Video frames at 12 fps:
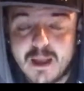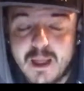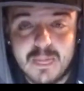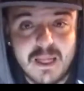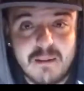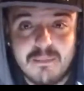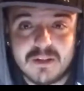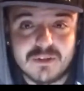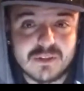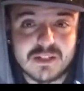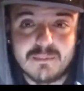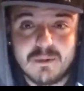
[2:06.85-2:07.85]
And that match
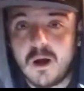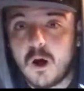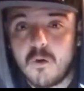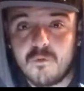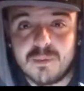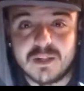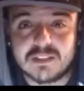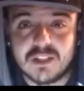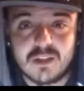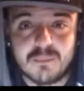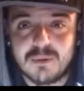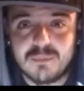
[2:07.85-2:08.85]
is going to be awful, because the
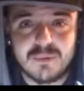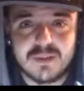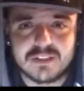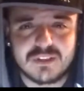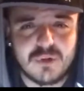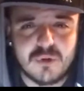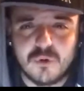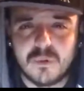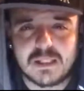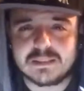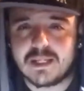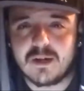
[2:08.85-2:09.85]
W W E doesn't
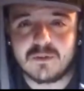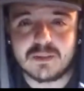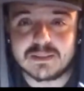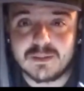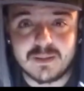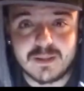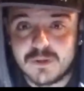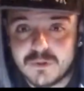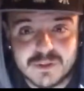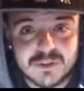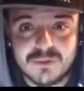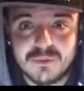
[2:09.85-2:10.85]
utilize the Hell in a Cell like they
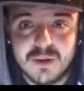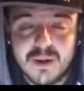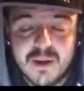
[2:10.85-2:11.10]
used to.